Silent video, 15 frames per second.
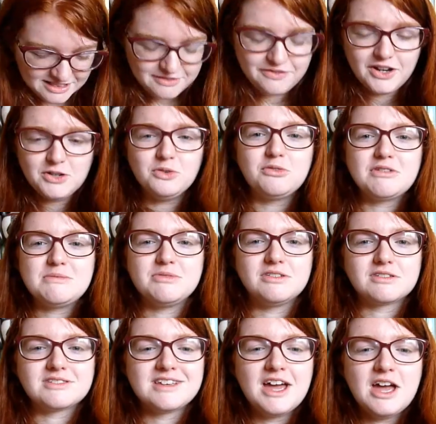The final three
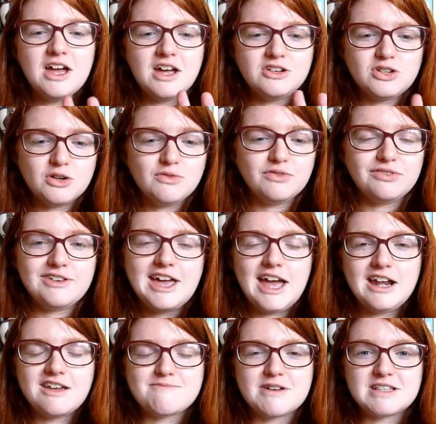books don't fit
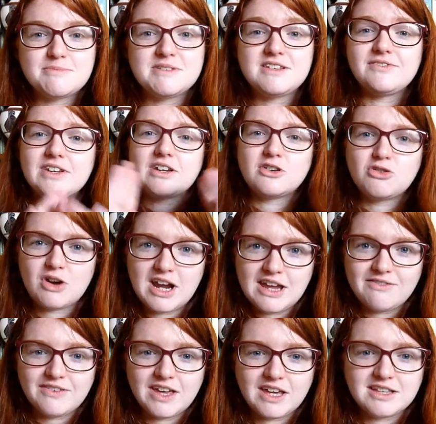any of my specific
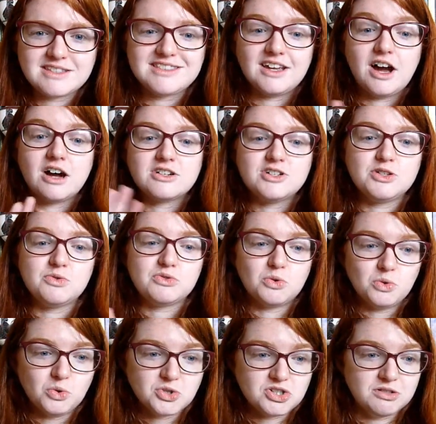cravings that are to do with
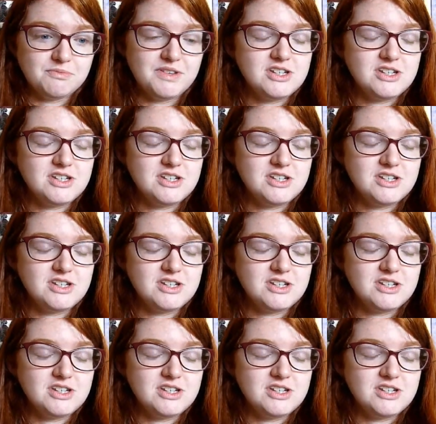autumn.